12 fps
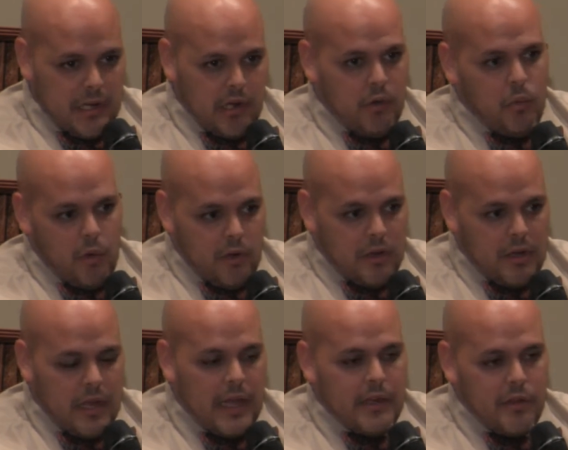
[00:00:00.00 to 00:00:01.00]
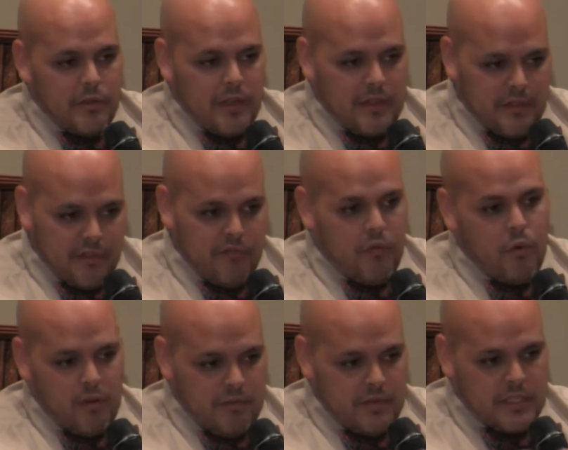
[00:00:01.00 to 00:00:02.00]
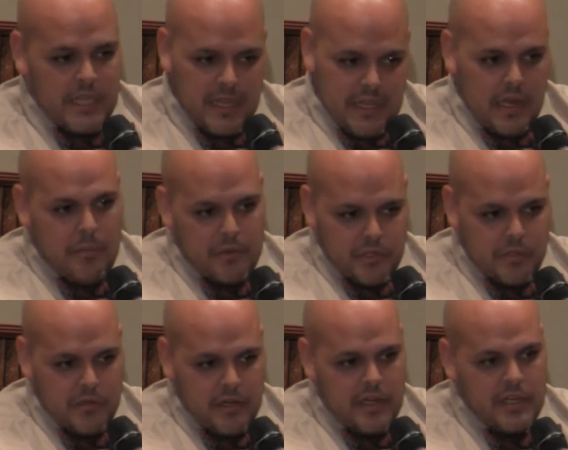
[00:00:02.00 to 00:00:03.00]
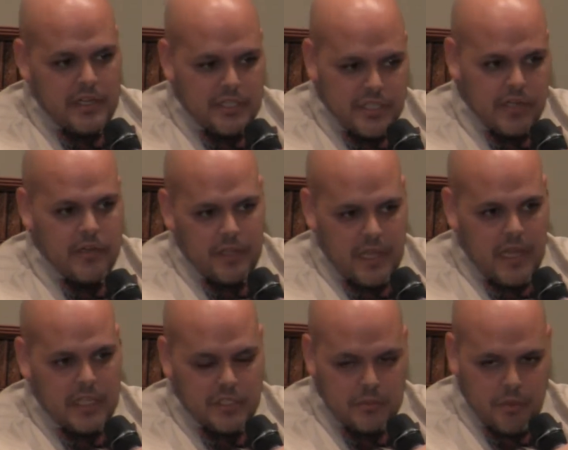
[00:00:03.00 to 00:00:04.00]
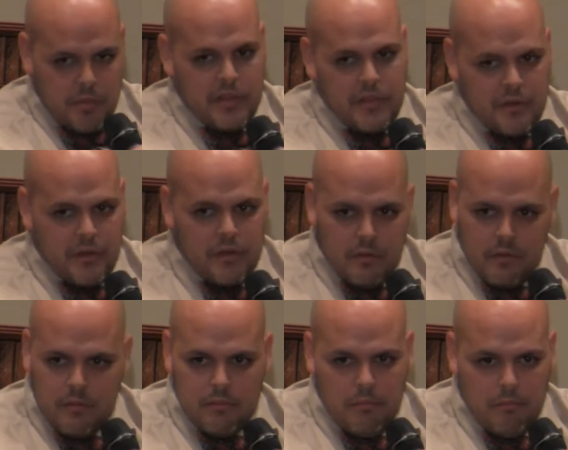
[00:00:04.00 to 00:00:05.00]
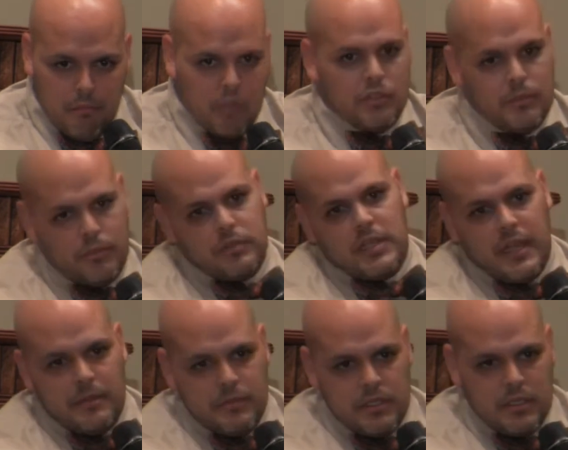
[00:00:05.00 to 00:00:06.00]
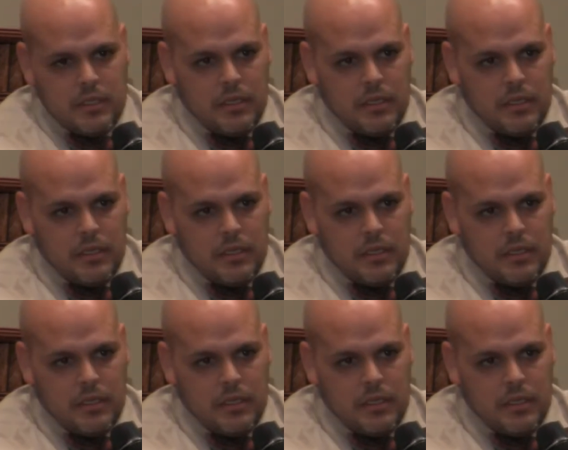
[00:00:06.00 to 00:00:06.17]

and our work, I know that the four of us had the opportunity to share the gospel with her multiple times.